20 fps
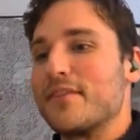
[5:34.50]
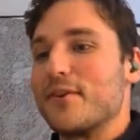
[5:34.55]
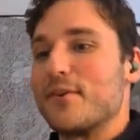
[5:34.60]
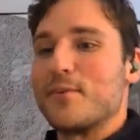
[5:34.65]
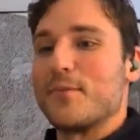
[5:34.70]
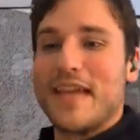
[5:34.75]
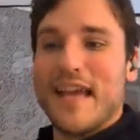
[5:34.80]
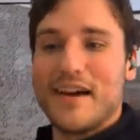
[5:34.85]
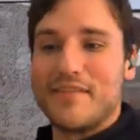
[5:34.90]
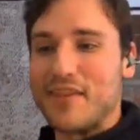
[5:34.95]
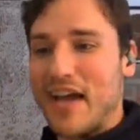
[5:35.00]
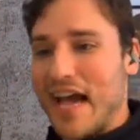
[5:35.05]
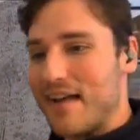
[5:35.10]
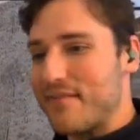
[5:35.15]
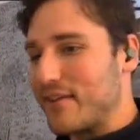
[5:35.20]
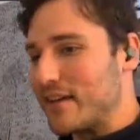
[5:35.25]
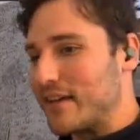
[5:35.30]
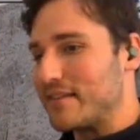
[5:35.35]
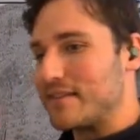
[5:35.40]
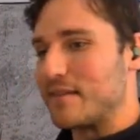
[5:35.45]
We have
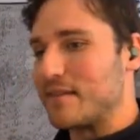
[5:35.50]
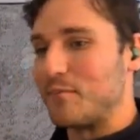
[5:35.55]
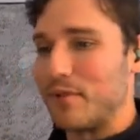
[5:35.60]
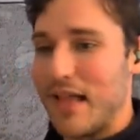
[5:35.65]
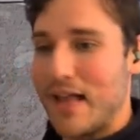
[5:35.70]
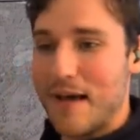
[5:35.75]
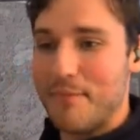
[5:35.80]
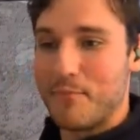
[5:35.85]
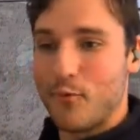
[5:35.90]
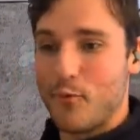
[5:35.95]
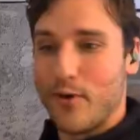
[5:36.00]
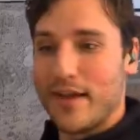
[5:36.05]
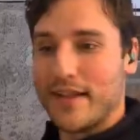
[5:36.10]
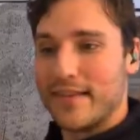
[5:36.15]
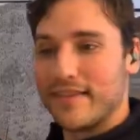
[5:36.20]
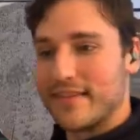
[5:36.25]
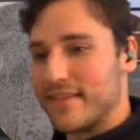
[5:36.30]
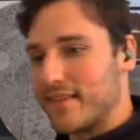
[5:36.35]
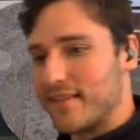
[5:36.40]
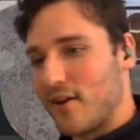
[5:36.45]
evidence and plot
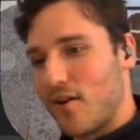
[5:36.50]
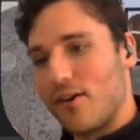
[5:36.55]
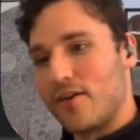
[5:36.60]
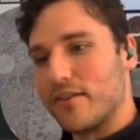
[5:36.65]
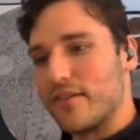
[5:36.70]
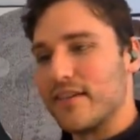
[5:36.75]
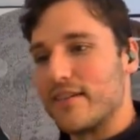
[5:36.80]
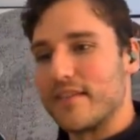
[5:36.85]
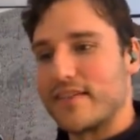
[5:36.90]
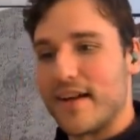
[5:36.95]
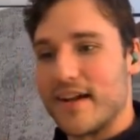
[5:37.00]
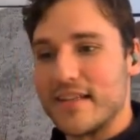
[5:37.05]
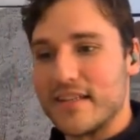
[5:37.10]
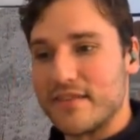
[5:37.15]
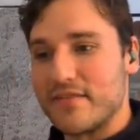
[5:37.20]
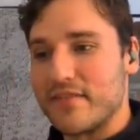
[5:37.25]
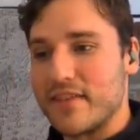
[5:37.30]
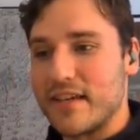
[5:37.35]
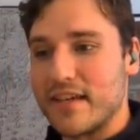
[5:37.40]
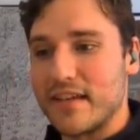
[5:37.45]
points and all these
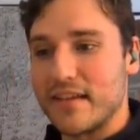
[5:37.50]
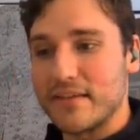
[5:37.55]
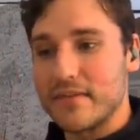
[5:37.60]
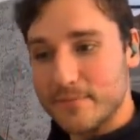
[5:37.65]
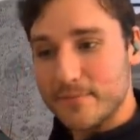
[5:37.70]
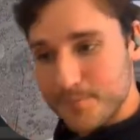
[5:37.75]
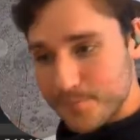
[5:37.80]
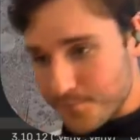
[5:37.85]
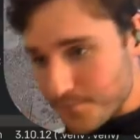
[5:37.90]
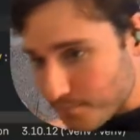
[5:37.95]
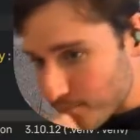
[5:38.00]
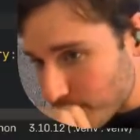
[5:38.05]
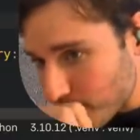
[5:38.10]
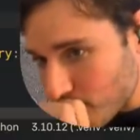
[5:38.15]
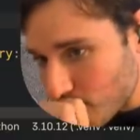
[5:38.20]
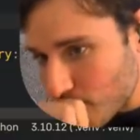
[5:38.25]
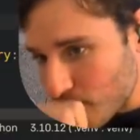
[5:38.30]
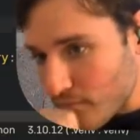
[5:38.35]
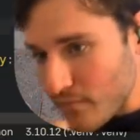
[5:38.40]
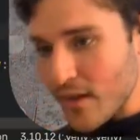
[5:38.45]
kinds of things.
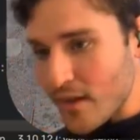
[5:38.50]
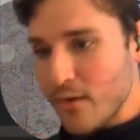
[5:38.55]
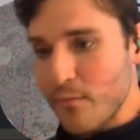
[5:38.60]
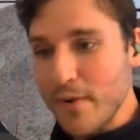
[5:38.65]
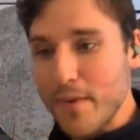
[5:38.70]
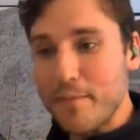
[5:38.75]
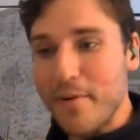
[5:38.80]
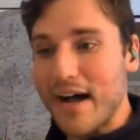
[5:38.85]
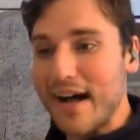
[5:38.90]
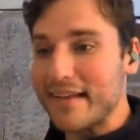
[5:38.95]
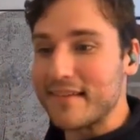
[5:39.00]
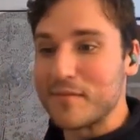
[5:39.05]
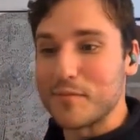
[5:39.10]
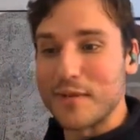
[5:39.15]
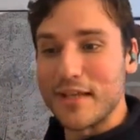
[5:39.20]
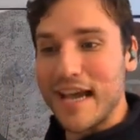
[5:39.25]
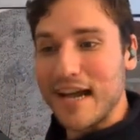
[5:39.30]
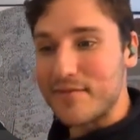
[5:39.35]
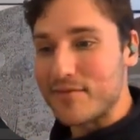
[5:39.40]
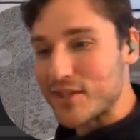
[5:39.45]
We
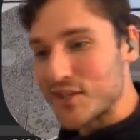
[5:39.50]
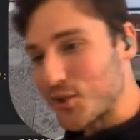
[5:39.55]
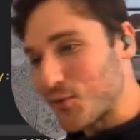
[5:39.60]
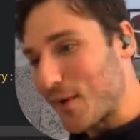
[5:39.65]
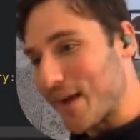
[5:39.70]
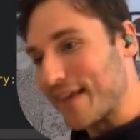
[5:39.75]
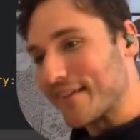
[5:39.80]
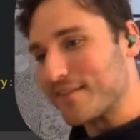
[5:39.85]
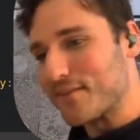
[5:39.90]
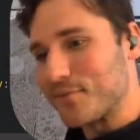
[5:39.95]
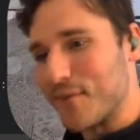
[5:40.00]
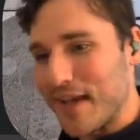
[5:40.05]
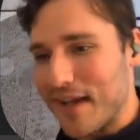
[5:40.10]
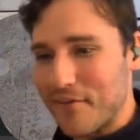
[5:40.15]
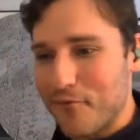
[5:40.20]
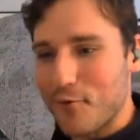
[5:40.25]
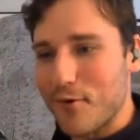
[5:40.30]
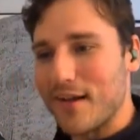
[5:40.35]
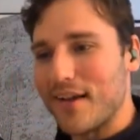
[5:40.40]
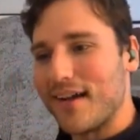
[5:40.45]
possibly have a twist. We
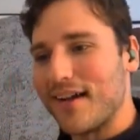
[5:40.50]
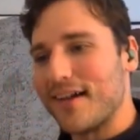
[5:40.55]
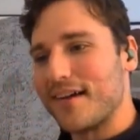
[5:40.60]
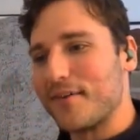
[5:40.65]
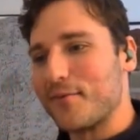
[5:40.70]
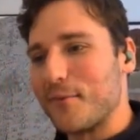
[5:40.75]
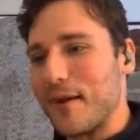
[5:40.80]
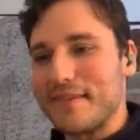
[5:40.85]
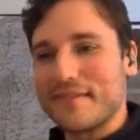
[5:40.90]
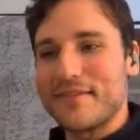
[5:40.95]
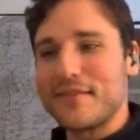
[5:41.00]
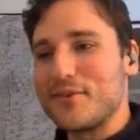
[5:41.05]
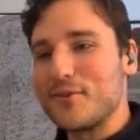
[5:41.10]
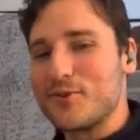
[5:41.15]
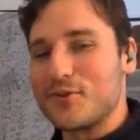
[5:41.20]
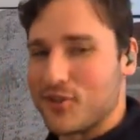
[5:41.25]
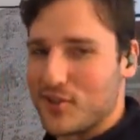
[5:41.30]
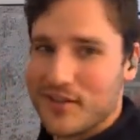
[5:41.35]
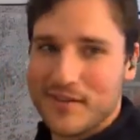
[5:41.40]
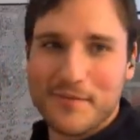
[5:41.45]
have a
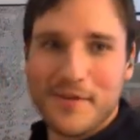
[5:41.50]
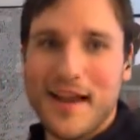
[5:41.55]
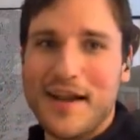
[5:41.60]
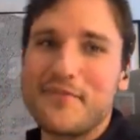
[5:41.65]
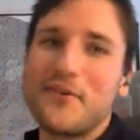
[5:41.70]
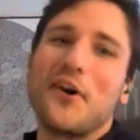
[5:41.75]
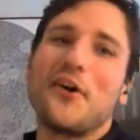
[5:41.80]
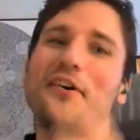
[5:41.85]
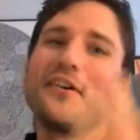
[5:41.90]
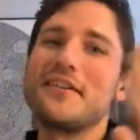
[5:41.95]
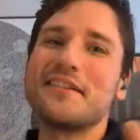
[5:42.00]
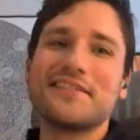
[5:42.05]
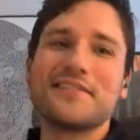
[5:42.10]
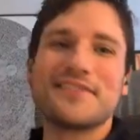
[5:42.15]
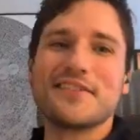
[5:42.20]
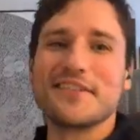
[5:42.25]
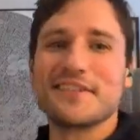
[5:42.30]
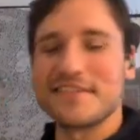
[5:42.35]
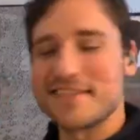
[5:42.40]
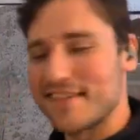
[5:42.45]
resolution. We have all
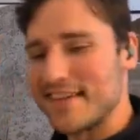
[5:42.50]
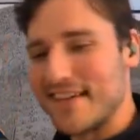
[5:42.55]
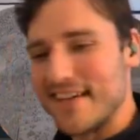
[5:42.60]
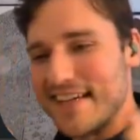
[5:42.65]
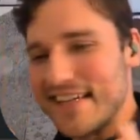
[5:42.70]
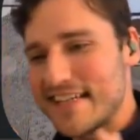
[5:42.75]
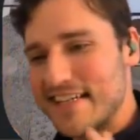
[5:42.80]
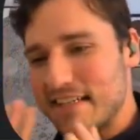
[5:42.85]
of this